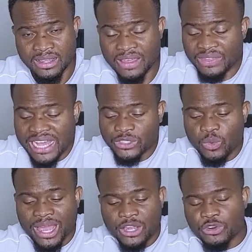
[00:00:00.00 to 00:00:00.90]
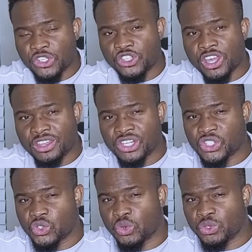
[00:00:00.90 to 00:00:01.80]
And that's why Christianity
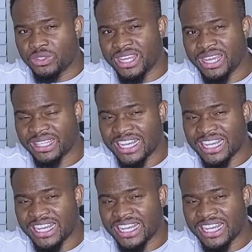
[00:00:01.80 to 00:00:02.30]
is so unique.